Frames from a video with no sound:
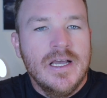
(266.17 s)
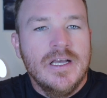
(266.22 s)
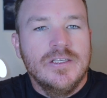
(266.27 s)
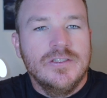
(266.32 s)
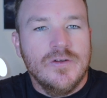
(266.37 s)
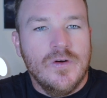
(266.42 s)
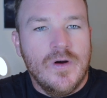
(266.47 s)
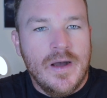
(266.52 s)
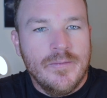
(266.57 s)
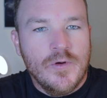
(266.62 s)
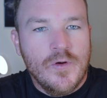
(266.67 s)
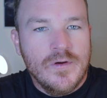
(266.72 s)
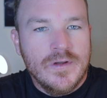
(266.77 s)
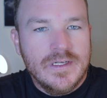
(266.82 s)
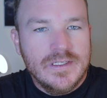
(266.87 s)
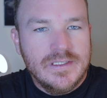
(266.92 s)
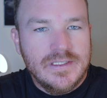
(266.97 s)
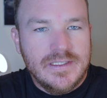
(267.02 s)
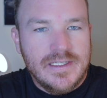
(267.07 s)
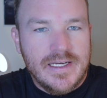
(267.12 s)
so I'm going to
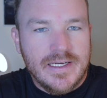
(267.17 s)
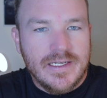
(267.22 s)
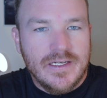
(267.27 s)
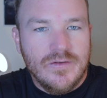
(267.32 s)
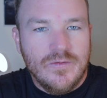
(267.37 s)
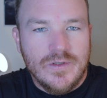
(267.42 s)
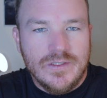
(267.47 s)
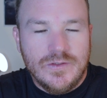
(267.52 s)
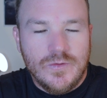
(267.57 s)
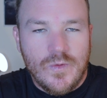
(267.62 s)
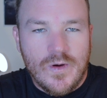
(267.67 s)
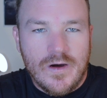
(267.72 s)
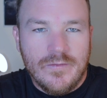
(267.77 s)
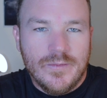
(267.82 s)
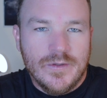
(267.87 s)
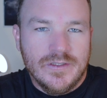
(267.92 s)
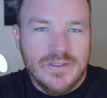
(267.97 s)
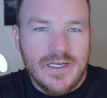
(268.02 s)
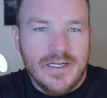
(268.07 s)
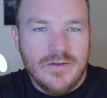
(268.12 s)
stick with 12%
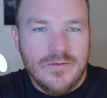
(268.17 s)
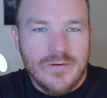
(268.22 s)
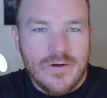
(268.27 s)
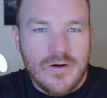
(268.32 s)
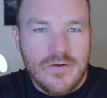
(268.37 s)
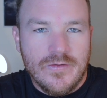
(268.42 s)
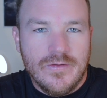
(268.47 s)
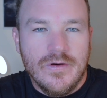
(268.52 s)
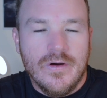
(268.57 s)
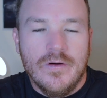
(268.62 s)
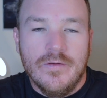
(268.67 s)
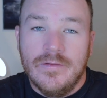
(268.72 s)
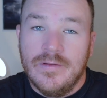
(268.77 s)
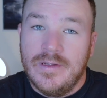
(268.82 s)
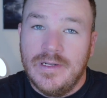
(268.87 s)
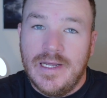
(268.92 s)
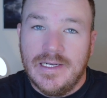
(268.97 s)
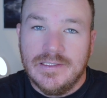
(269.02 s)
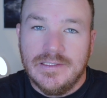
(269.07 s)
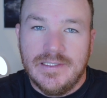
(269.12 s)
growth over the
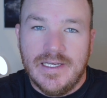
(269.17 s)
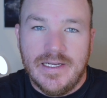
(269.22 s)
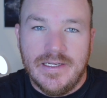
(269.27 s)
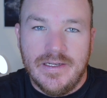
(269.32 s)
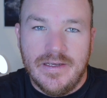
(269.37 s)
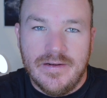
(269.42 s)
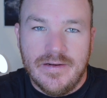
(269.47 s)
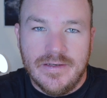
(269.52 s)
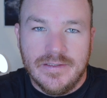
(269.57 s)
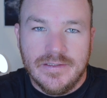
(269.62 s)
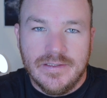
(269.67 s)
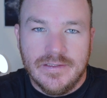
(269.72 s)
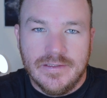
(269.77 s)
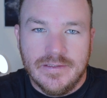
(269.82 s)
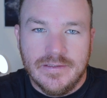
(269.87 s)
next 10 years.